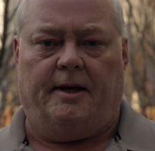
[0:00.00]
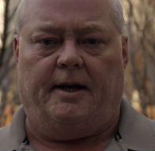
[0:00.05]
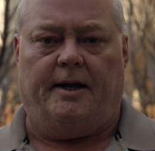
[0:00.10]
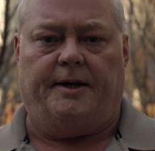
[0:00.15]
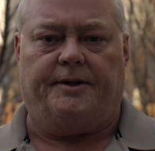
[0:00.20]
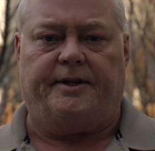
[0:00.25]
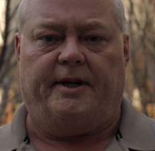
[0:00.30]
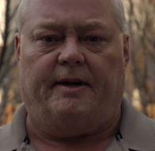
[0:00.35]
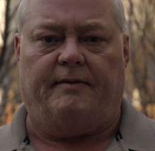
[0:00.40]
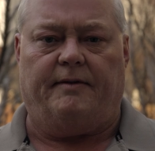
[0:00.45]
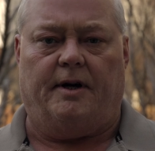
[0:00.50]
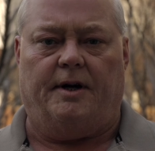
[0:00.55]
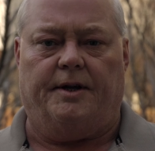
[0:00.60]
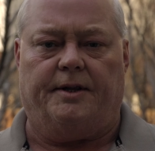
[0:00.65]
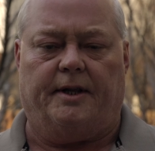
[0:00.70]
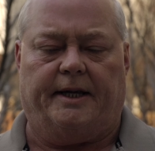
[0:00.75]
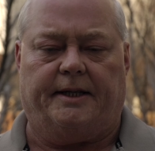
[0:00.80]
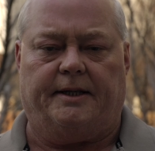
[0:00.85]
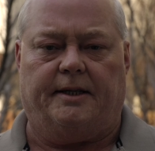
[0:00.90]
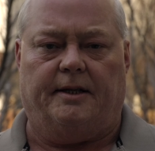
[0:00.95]
I just have
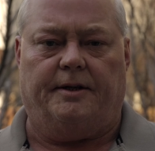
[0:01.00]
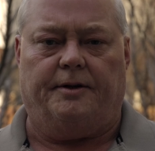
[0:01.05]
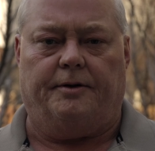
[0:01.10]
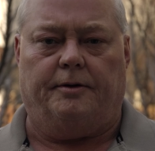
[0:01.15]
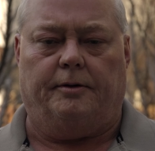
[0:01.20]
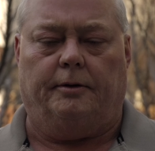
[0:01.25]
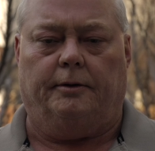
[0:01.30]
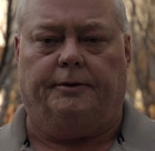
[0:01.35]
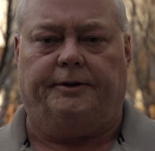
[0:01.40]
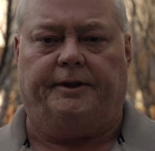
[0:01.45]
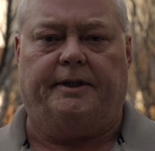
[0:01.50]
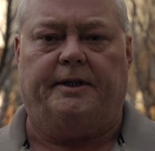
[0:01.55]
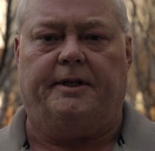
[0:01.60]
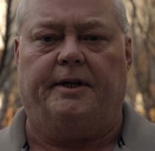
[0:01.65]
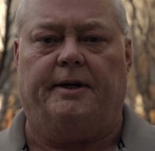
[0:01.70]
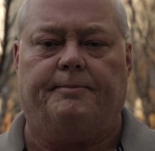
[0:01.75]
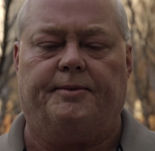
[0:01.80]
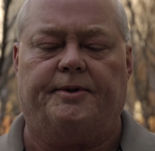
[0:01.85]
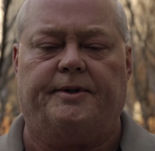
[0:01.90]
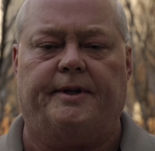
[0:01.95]
on like the little
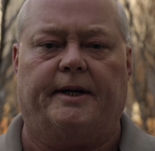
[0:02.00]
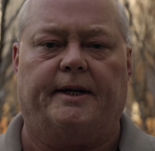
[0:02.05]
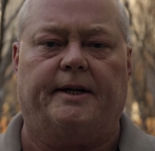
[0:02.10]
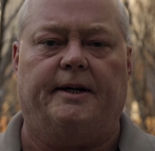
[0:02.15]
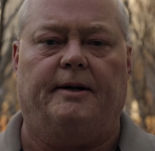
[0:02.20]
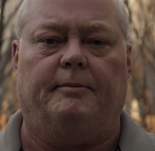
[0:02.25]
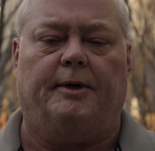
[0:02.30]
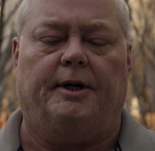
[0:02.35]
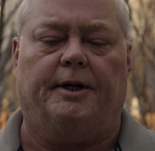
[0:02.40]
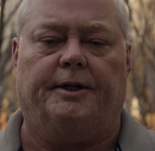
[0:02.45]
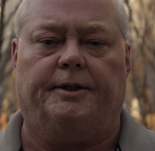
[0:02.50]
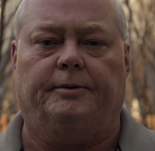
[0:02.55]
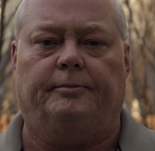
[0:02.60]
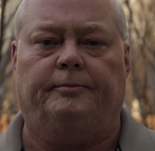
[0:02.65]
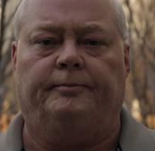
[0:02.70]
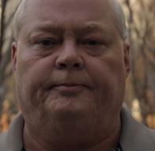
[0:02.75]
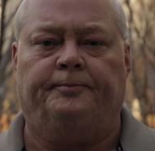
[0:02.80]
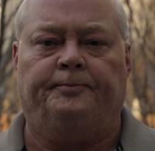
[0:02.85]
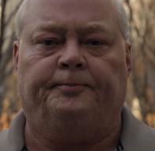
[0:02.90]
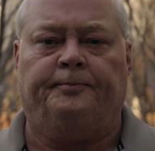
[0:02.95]
tips that come on
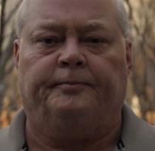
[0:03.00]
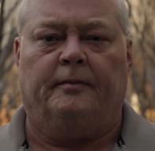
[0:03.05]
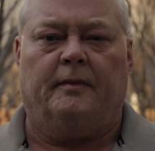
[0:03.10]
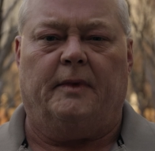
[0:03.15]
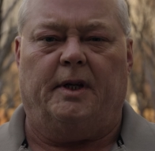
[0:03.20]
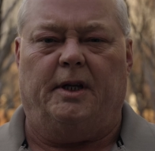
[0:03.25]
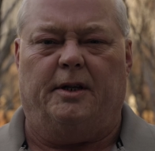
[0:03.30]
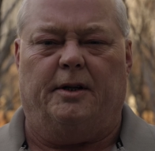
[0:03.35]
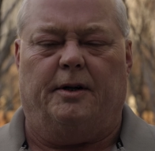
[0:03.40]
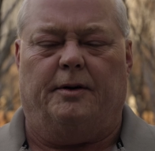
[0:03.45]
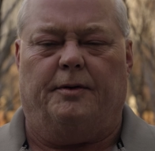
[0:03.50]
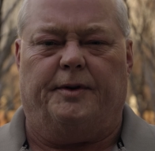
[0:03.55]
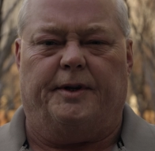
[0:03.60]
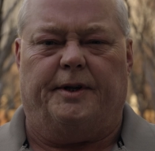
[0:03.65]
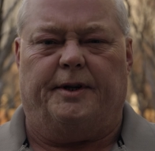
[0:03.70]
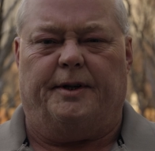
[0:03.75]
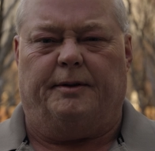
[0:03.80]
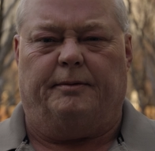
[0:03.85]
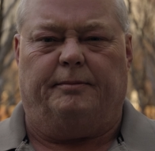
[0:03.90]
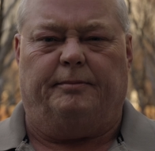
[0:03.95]
them, you know,
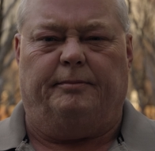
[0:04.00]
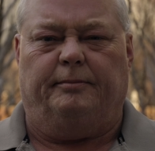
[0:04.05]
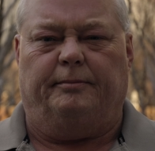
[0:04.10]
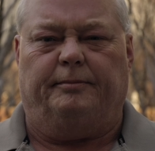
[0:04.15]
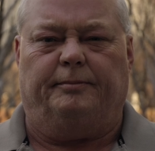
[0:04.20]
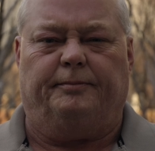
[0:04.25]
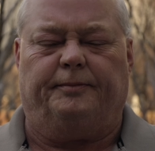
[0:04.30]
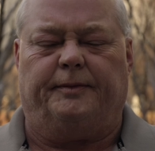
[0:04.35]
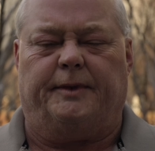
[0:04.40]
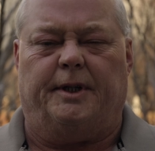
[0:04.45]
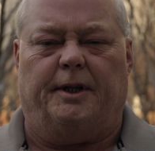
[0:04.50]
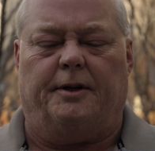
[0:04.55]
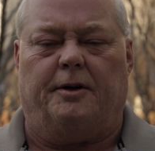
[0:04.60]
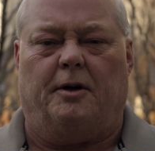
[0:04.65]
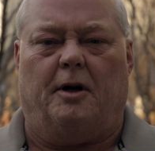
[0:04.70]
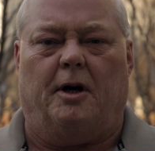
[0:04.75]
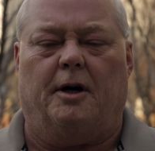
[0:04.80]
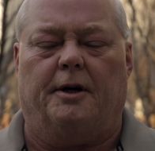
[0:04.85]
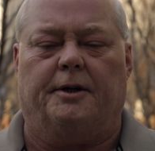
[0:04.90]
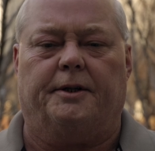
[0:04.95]
the
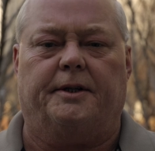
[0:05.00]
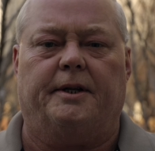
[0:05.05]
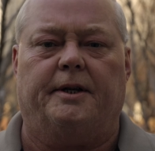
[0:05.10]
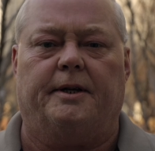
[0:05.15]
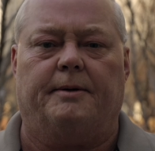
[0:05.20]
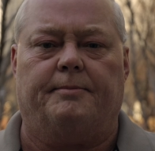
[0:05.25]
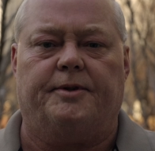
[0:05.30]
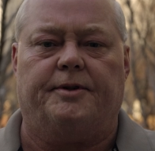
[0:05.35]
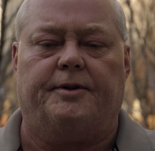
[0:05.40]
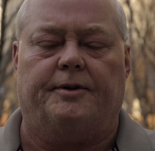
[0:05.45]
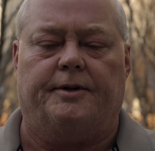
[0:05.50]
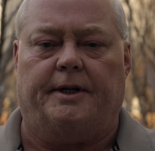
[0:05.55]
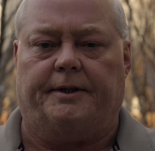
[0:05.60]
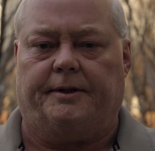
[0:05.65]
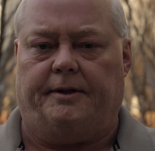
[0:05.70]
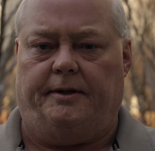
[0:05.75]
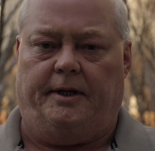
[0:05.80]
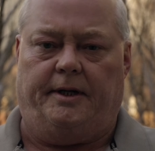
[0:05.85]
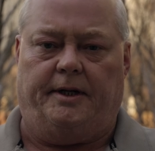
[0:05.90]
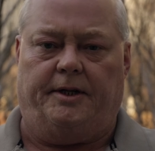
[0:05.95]
little hard tips. They're not
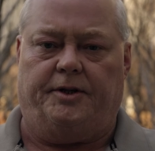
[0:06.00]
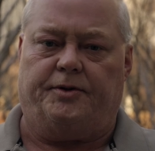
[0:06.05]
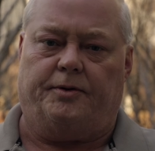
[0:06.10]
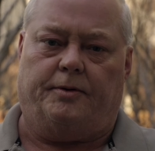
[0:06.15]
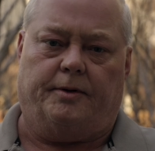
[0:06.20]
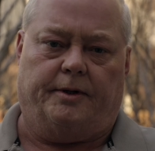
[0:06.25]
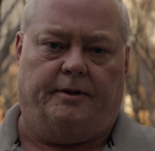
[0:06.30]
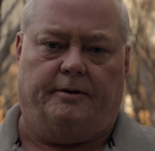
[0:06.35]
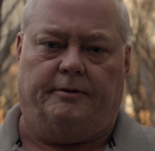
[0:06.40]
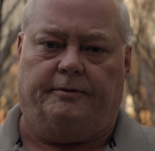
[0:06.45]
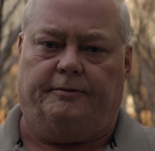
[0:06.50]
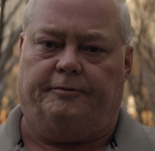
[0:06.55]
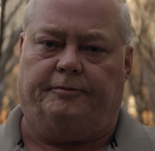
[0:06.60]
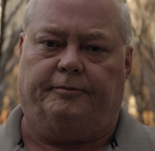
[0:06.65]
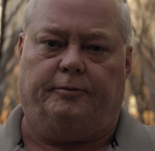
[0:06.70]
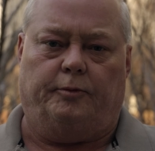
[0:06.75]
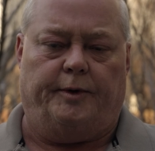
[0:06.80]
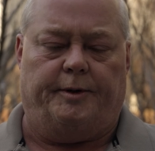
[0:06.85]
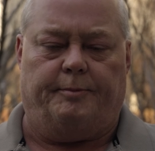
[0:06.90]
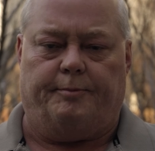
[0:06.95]
any sort of
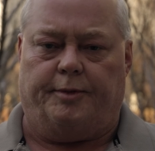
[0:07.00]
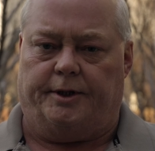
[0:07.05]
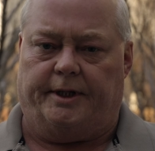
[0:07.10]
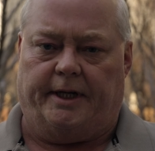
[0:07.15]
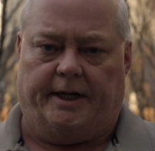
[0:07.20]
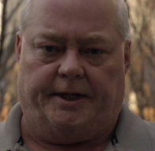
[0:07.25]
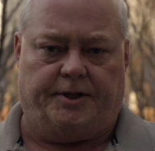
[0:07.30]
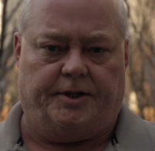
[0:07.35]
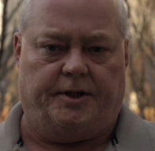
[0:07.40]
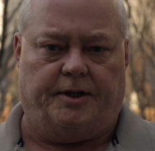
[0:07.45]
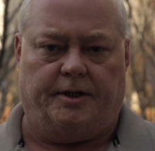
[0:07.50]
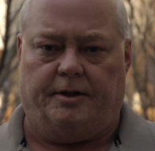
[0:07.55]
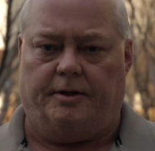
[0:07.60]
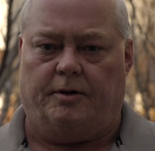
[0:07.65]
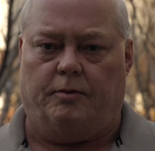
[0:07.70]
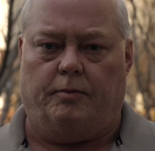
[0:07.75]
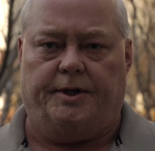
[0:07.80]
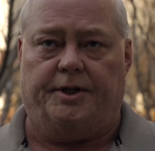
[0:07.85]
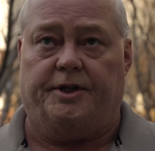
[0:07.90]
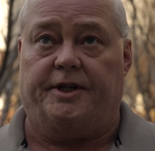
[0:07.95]
wind protection
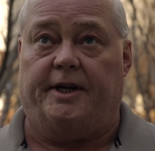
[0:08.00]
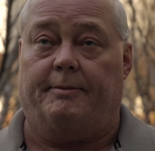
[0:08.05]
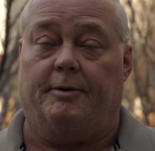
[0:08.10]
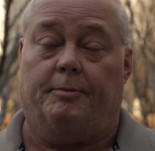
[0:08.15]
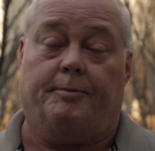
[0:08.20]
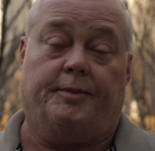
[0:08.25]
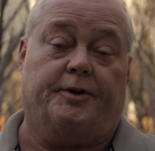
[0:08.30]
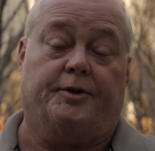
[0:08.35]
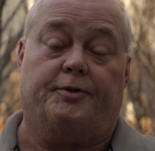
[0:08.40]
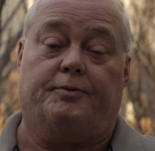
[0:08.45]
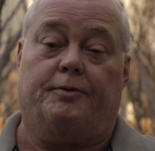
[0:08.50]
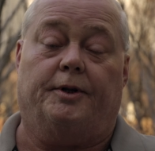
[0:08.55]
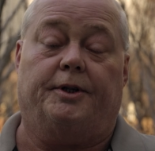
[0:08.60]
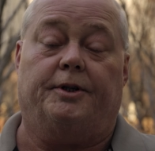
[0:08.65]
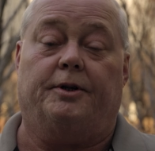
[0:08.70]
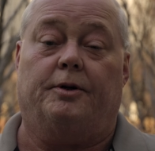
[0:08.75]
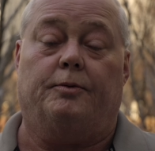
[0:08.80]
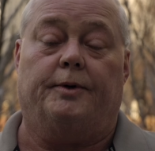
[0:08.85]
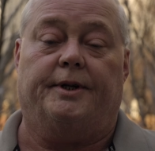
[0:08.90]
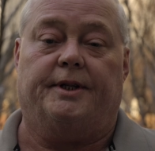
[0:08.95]
or wind jammer, but there's really
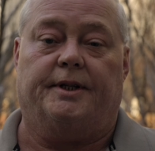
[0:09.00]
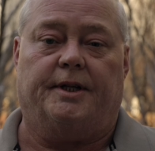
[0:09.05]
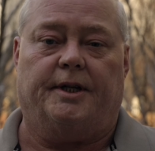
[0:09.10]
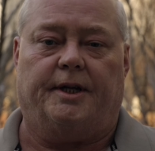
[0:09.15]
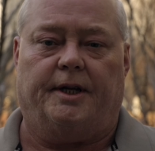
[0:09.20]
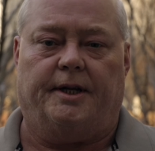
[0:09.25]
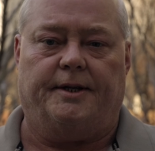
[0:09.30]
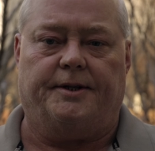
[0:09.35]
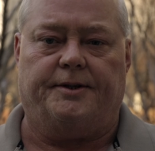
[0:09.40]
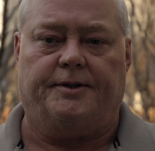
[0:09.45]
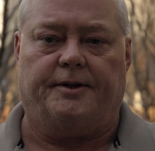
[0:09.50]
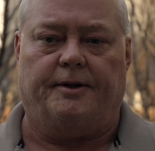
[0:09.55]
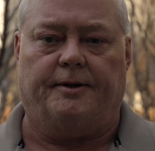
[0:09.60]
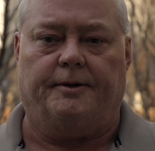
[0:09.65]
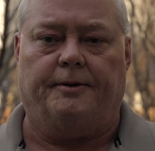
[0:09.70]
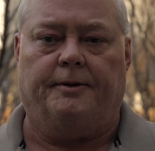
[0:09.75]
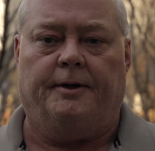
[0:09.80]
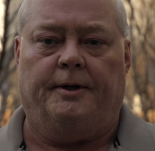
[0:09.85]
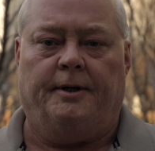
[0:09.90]
no wind today. So